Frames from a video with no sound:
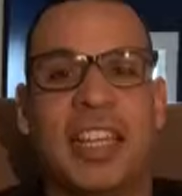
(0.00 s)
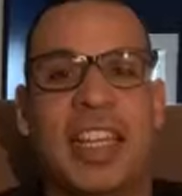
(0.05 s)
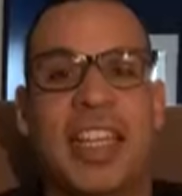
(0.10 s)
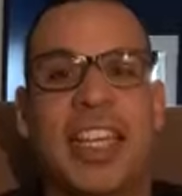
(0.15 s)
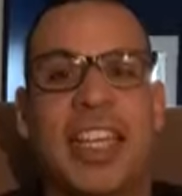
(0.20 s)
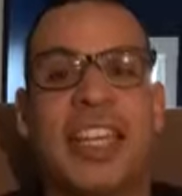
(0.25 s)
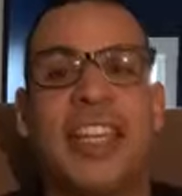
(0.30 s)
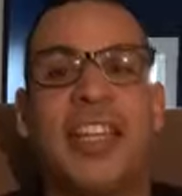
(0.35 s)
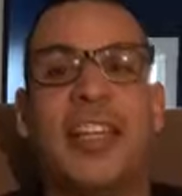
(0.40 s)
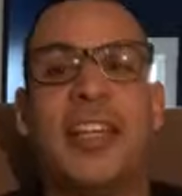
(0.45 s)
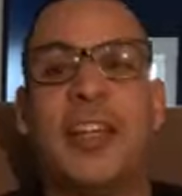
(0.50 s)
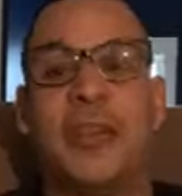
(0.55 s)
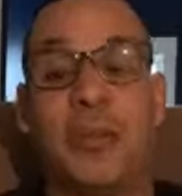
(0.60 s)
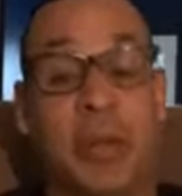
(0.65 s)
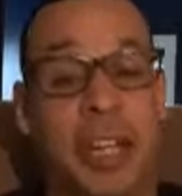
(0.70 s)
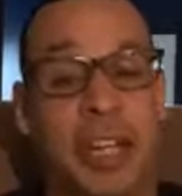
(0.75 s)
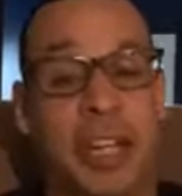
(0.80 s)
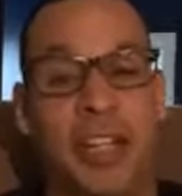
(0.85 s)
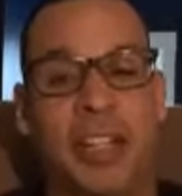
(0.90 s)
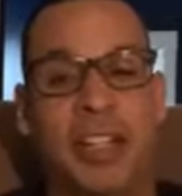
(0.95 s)
well,
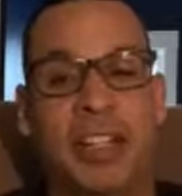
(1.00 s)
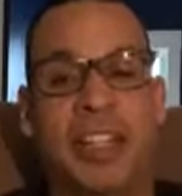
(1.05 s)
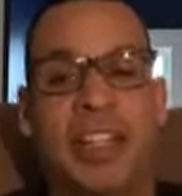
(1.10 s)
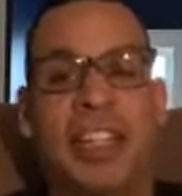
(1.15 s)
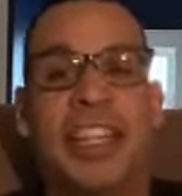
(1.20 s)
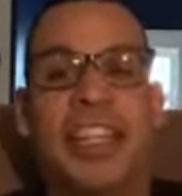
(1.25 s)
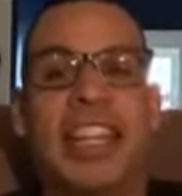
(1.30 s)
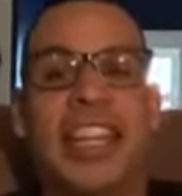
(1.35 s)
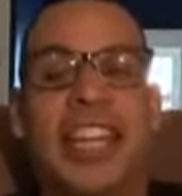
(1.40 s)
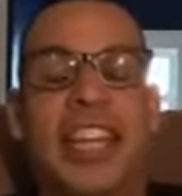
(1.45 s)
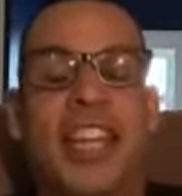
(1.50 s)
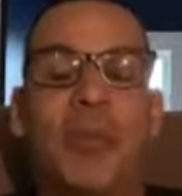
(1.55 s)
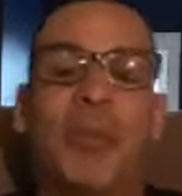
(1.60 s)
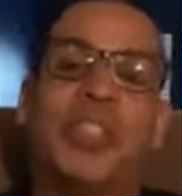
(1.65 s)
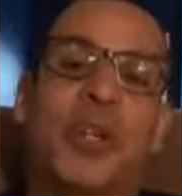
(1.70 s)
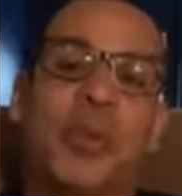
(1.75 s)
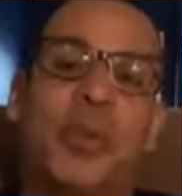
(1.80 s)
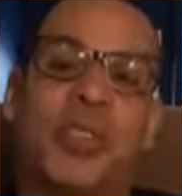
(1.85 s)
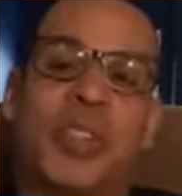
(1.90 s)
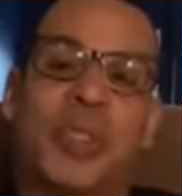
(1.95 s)
it was told to me
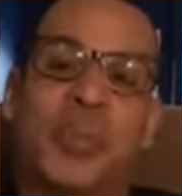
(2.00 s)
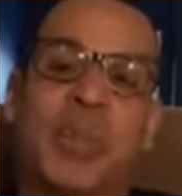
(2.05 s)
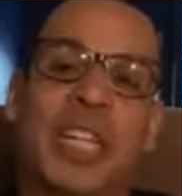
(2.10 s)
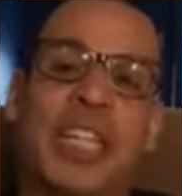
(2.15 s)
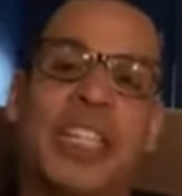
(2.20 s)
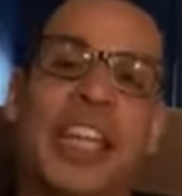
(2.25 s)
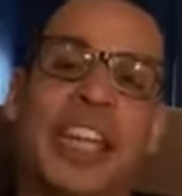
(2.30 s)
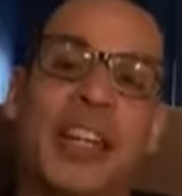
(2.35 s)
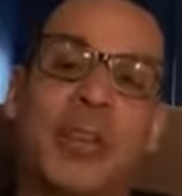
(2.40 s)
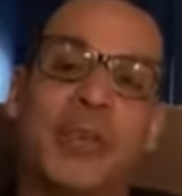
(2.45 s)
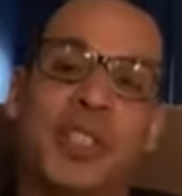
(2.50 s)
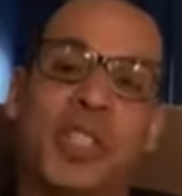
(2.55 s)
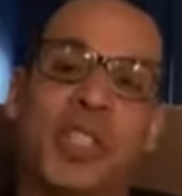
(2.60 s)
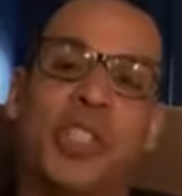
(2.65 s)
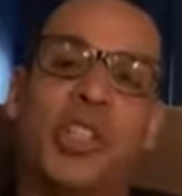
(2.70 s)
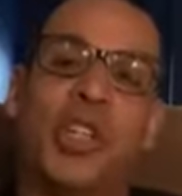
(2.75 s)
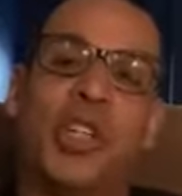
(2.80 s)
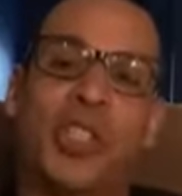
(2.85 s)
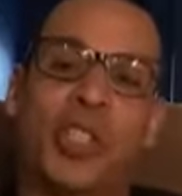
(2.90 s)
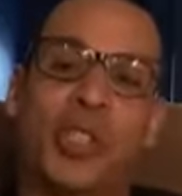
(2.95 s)
that it was a German
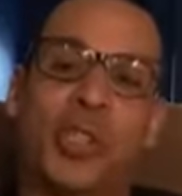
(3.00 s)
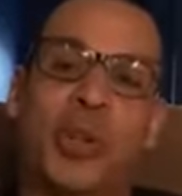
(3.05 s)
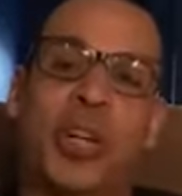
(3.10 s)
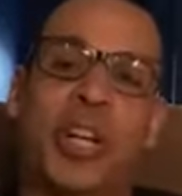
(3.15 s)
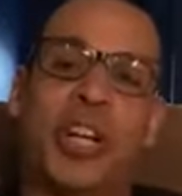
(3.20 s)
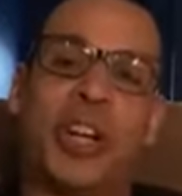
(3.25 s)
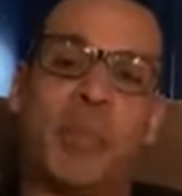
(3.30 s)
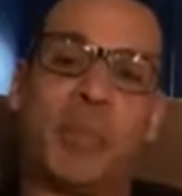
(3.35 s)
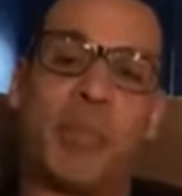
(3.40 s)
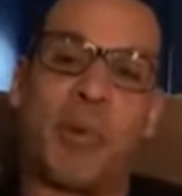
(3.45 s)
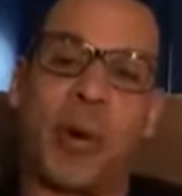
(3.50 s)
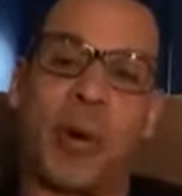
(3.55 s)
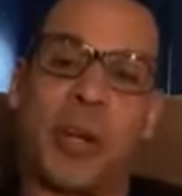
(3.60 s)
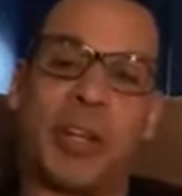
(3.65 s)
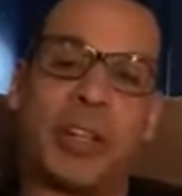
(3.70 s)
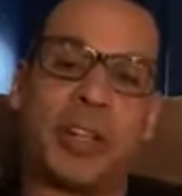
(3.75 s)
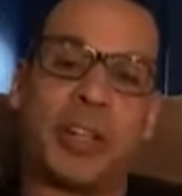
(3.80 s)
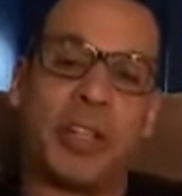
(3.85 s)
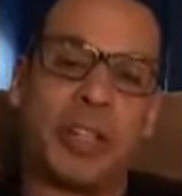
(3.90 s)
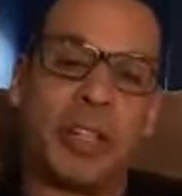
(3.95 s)
Shorthaired Pointer,
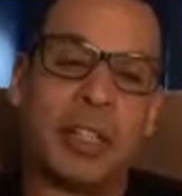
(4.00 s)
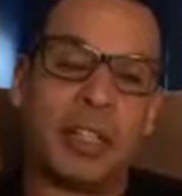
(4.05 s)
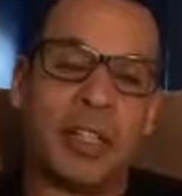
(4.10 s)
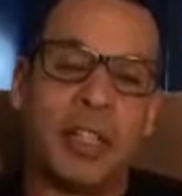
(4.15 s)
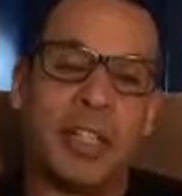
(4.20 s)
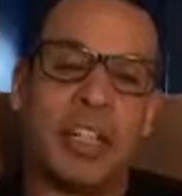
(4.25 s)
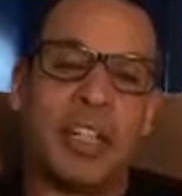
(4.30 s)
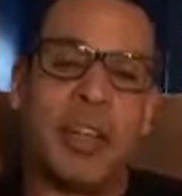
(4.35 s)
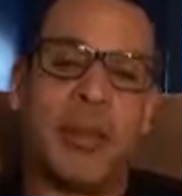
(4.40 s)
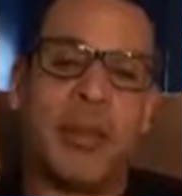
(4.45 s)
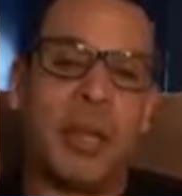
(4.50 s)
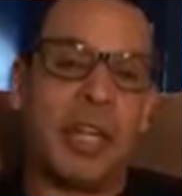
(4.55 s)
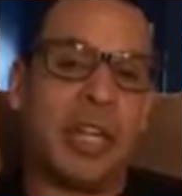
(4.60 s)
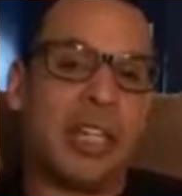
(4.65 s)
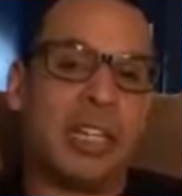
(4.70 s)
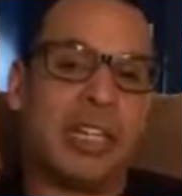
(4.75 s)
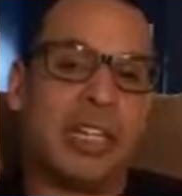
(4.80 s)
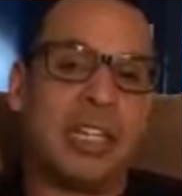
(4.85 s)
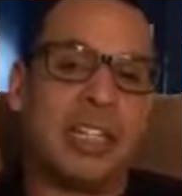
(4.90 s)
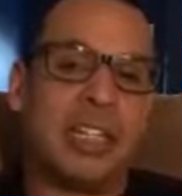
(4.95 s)
but
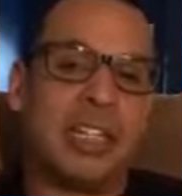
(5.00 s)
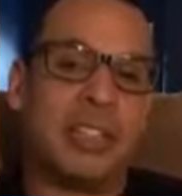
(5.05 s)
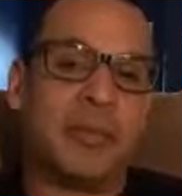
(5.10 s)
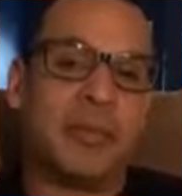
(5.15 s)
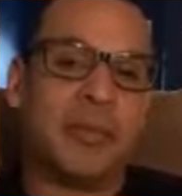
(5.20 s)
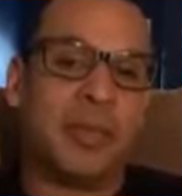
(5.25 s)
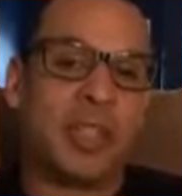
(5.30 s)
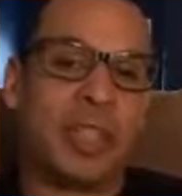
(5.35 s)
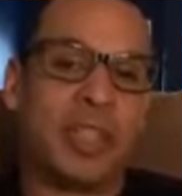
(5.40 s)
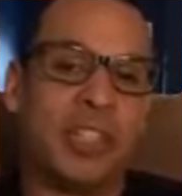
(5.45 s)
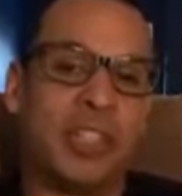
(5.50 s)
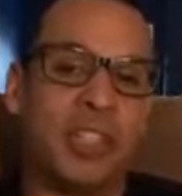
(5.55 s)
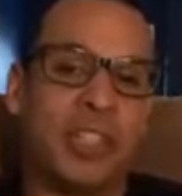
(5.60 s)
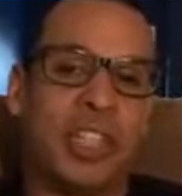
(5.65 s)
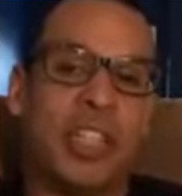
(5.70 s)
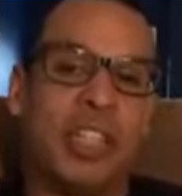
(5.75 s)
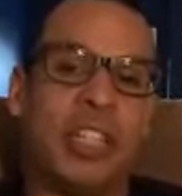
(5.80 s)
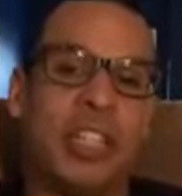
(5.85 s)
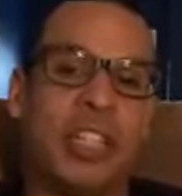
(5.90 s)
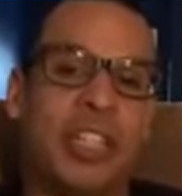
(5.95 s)
she
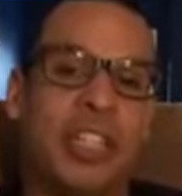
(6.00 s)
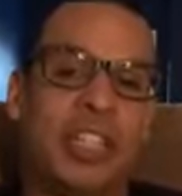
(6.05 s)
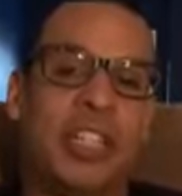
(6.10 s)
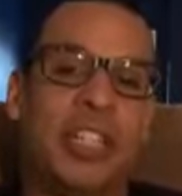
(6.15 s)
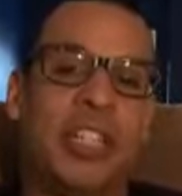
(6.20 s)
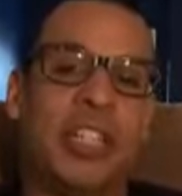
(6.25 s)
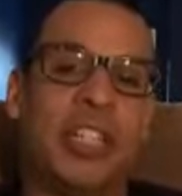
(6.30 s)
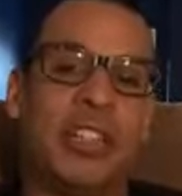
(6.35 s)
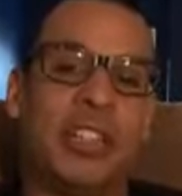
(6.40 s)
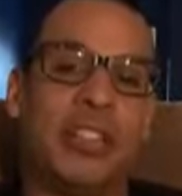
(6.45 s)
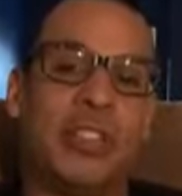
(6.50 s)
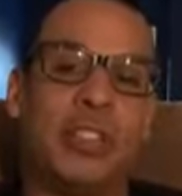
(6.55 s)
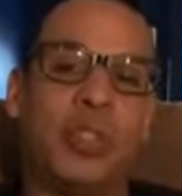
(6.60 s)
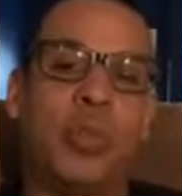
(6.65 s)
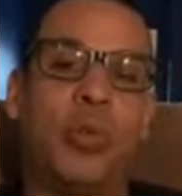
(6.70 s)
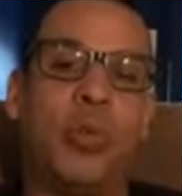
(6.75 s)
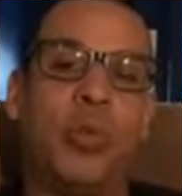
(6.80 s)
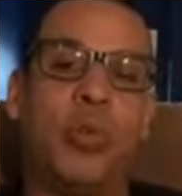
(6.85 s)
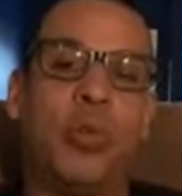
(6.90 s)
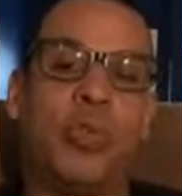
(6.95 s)
she coos
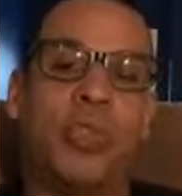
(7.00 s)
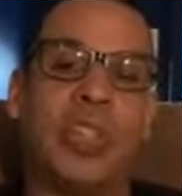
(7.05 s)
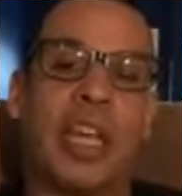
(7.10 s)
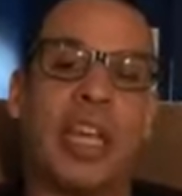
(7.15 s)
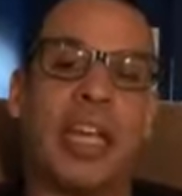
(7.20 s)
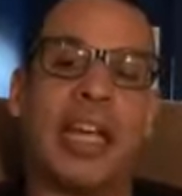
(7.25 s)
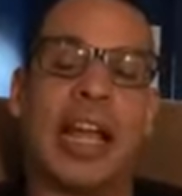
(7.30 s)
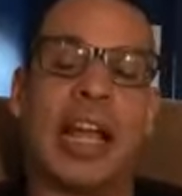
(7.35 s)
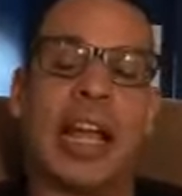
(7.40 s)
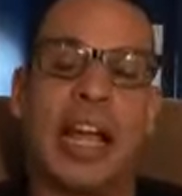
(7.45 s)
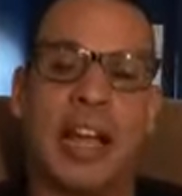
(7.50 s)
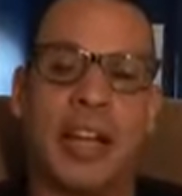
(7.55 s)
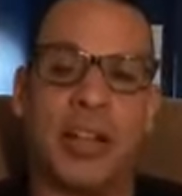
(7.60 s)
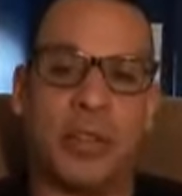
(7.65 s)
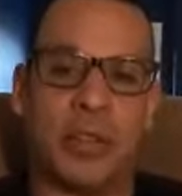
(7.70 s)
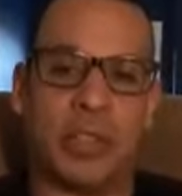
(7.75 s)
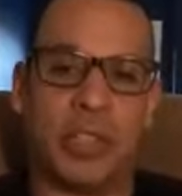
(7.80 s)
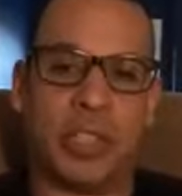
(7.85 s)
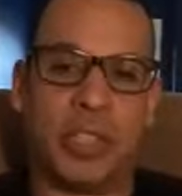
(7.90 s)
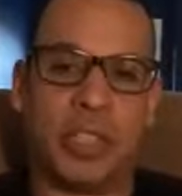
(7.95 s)
like a hound.
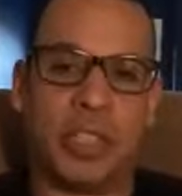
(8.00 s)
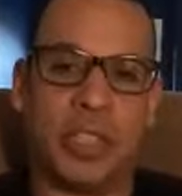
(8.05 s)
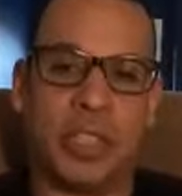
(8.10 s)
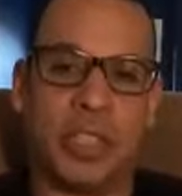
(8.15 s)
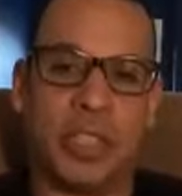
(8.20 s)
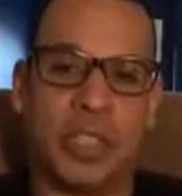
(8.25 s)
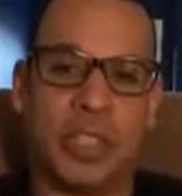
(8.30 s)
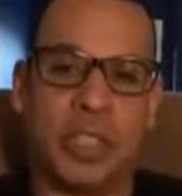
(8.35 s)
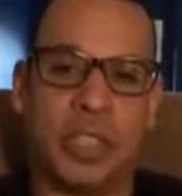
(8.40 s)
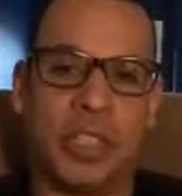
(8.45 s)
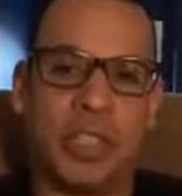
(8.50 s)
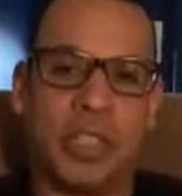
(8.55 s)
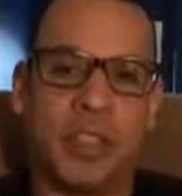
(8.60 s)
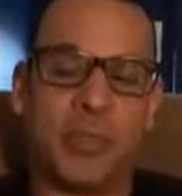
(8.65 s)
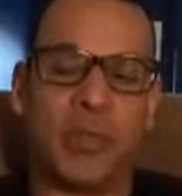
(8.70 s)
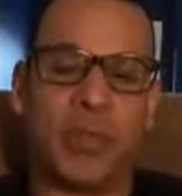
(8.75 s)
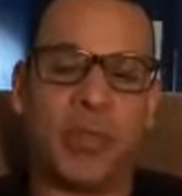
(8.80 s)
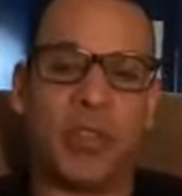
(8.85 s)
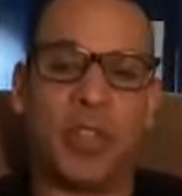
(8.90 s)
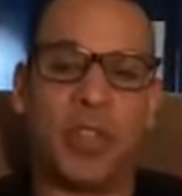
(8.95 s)

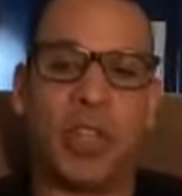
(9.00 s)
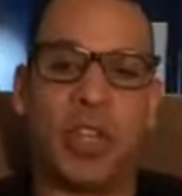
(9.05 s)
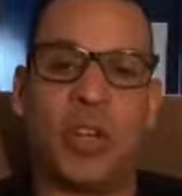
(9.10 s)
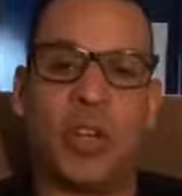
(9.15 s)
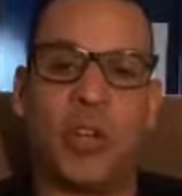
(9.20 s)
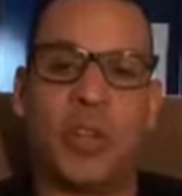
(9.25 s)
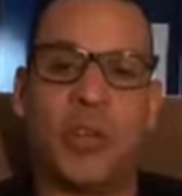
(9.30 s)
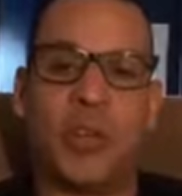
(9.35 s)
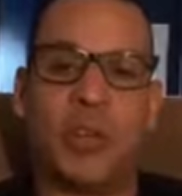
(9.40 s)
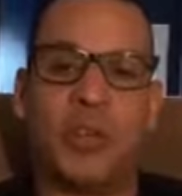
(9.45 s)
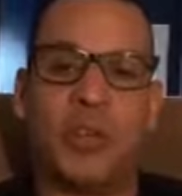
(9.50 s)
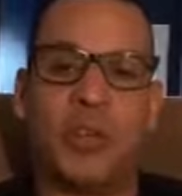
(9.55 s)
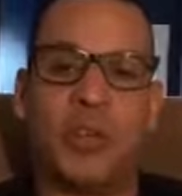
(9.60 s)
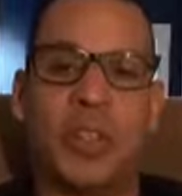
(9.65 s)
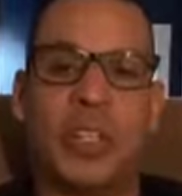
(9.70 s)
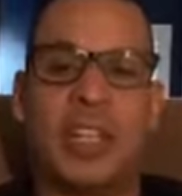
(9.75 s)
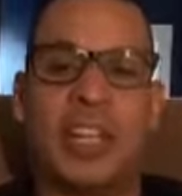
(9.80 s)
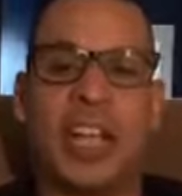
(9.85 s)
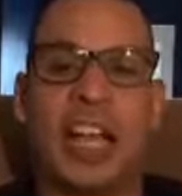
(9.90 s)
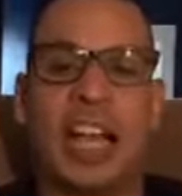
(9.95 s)
So, I
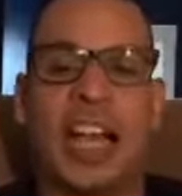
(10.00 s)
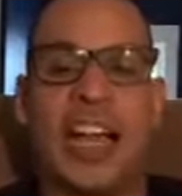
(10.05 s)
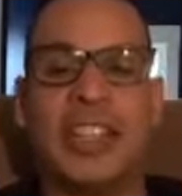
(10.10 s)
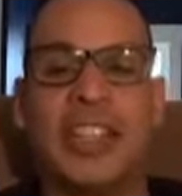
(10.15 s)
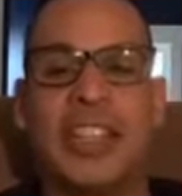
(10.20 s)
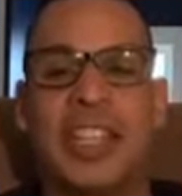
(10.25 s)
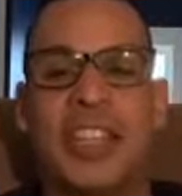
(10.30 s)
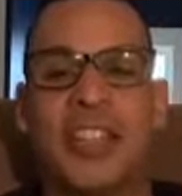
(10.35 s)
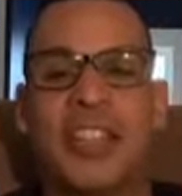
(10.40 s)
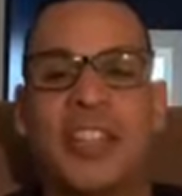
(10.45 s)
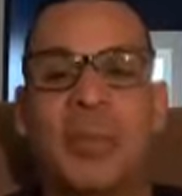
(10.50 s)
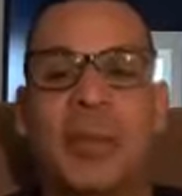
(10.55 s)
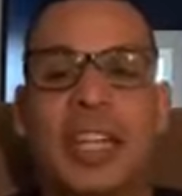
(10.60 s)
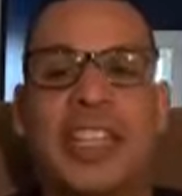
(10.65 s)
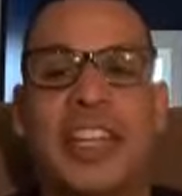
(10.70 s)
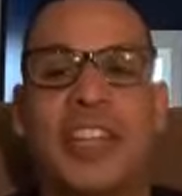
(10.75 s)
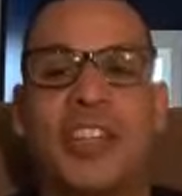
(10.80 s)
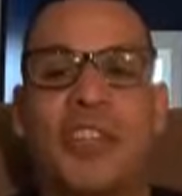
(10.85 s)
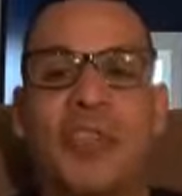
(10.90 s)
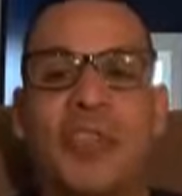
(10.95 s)
think somebody got
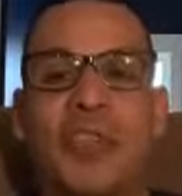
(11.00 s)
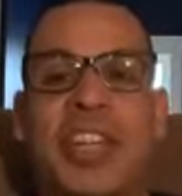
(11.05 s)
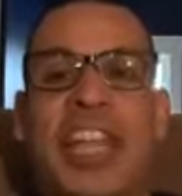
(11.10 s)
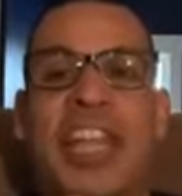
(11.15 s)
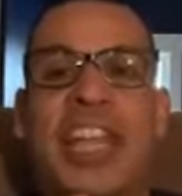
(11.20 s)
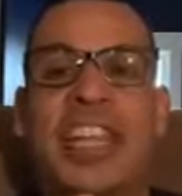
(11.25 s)
creative.